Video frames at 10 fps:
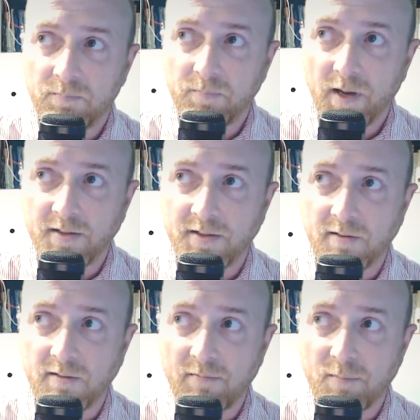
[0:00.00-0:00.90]
I
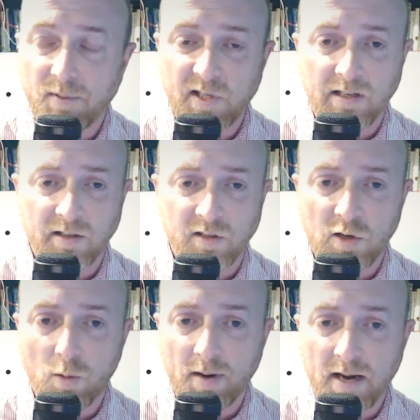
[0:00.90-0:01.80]
don't have a particular
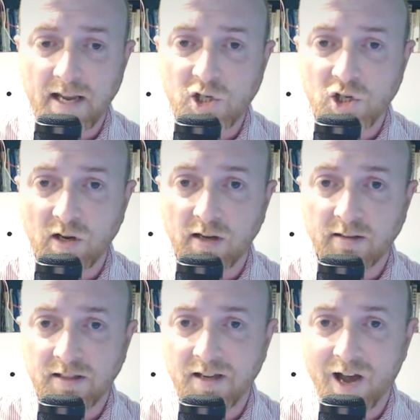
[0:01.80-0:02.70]
denomination I
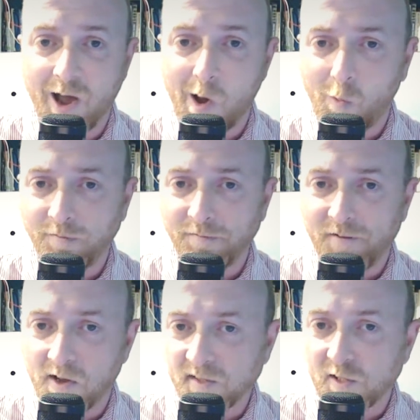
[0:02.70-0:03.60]
hold
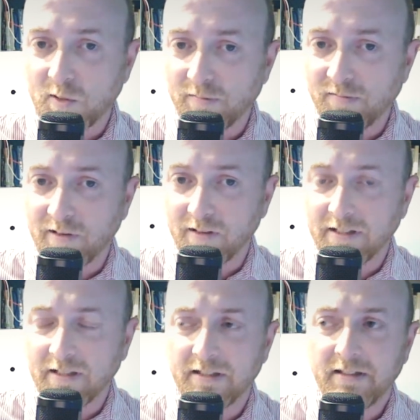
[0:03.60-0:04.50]
fast to, like,
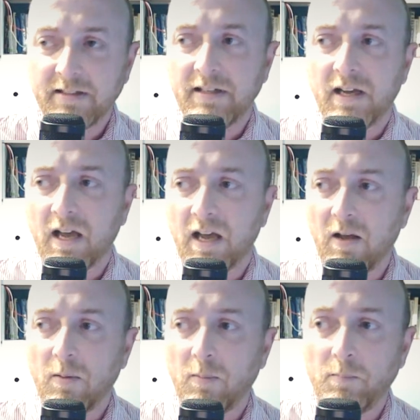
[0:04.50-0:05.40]

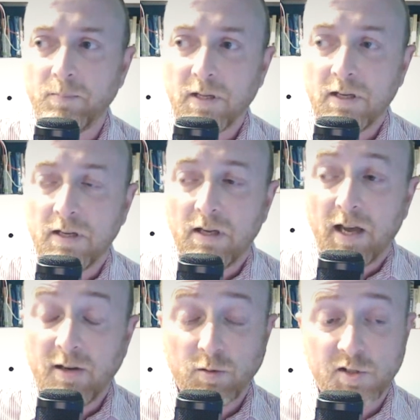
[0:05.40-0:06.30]
and
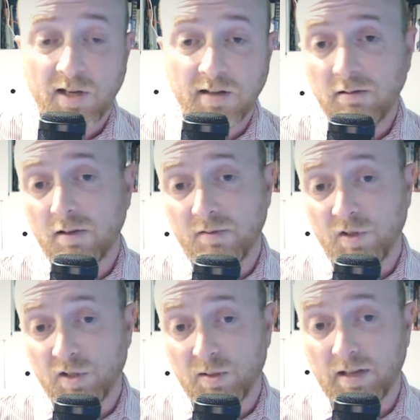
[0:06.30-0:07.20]
also
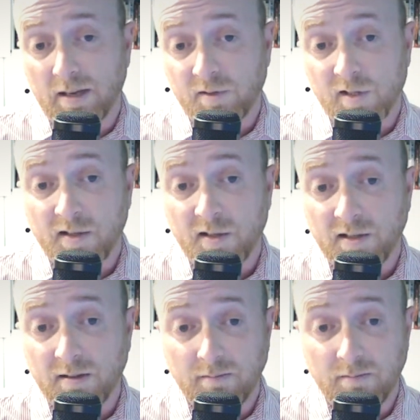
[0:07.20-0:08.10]
just I've started
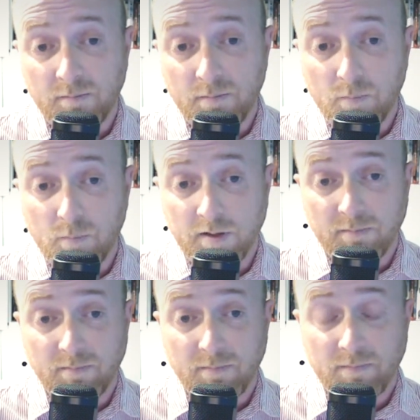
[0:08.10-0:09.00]
with
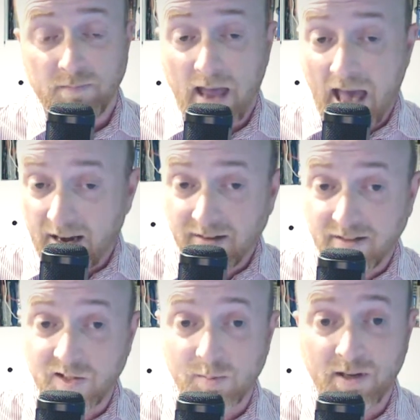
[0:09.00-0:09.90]
Helen and
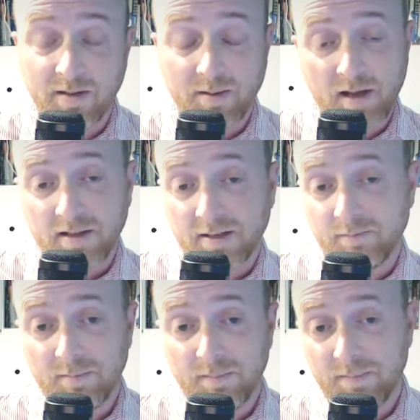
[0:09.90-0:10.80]
some other
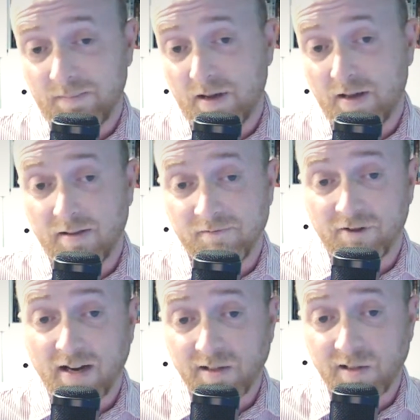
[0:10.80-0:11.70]

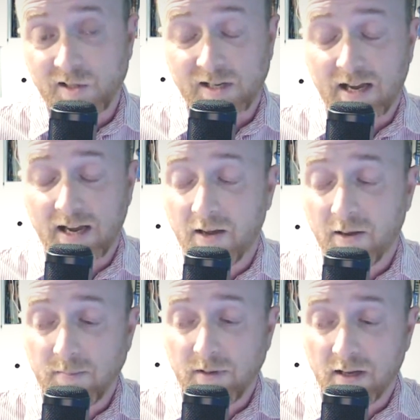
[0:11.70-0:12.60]
friends,
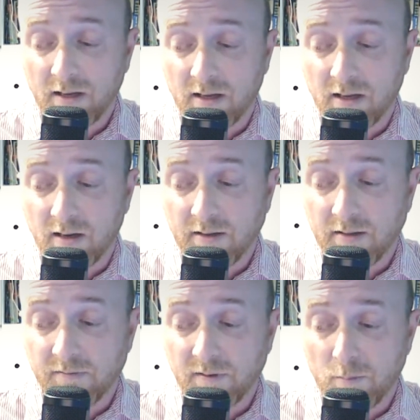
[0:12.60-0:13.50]
a kind of
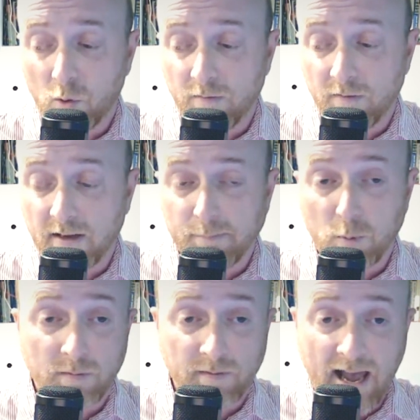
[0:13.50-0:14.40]
more of
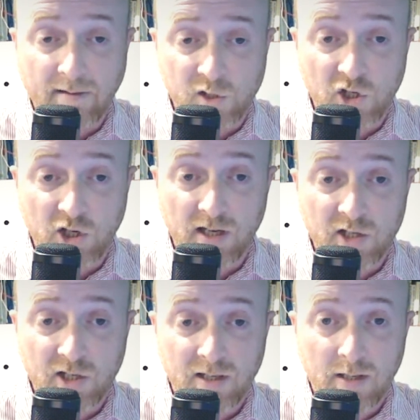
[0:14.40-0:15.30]
a house church
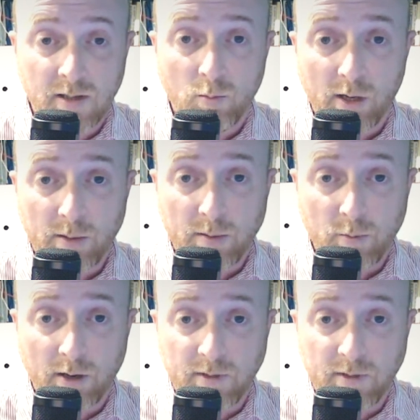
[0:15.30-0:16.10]
where we